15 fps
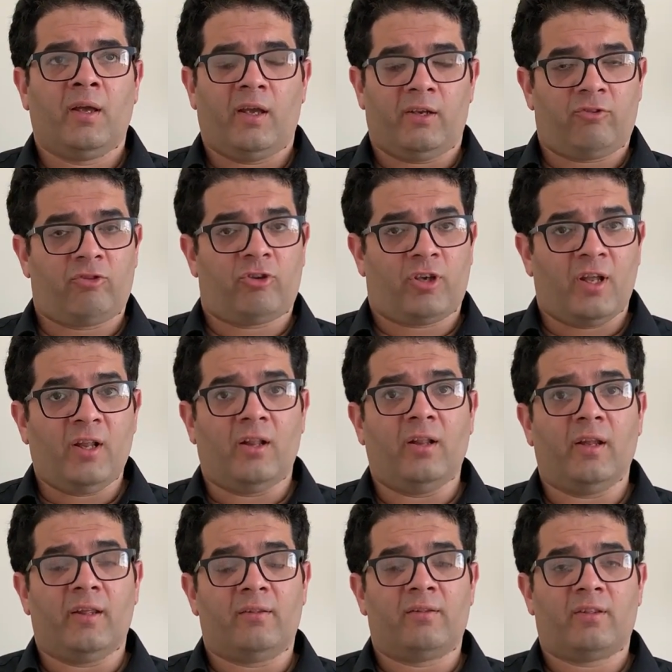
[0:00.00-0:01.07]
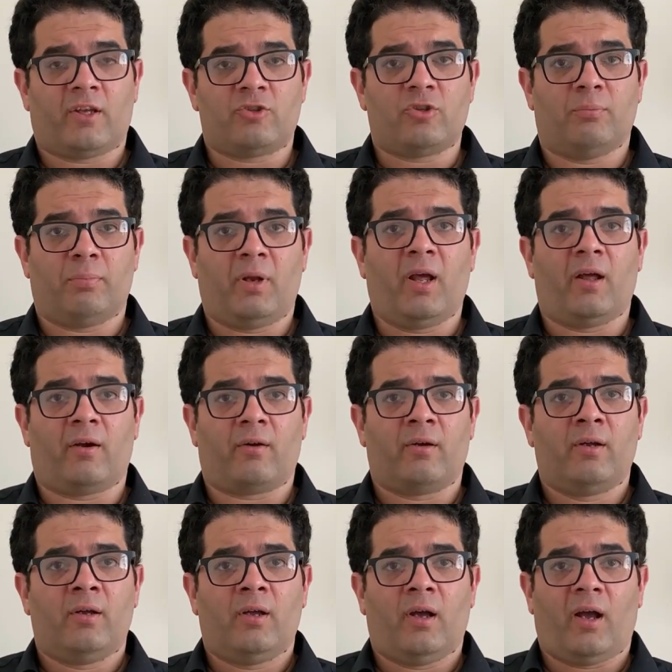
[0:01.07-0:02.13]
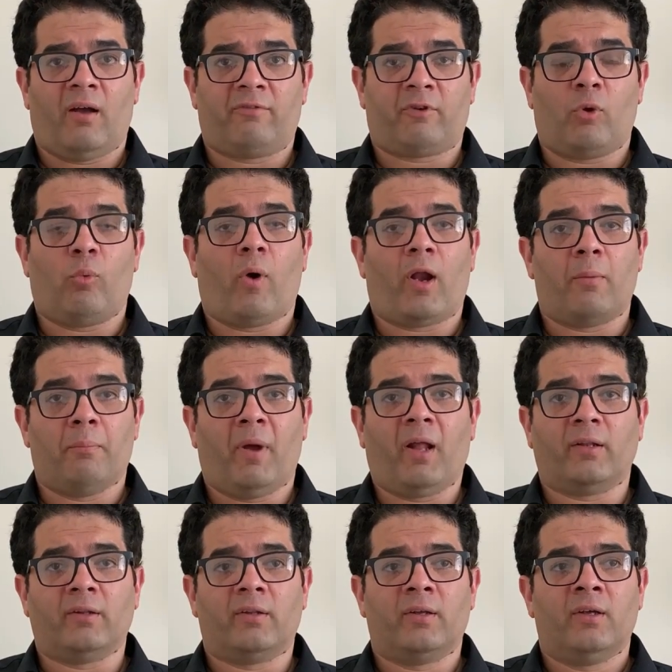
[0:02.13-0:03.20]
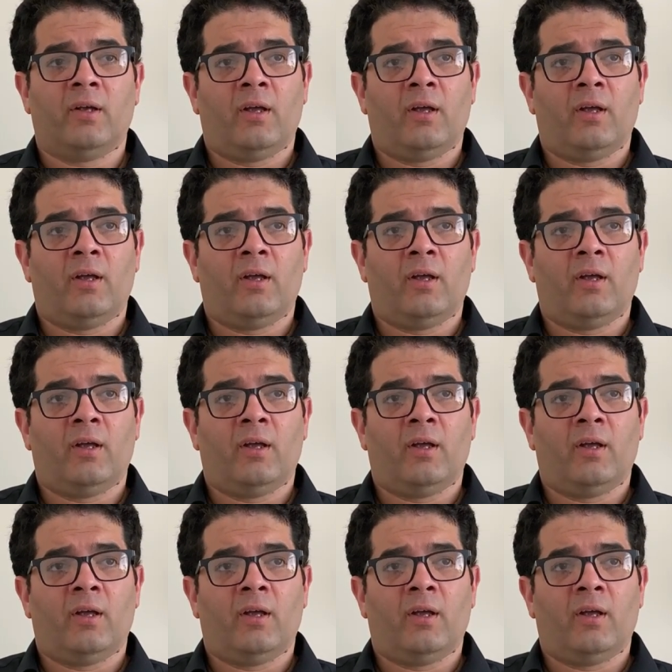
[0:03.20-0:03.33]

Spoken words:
It still is such a blur after 1 month.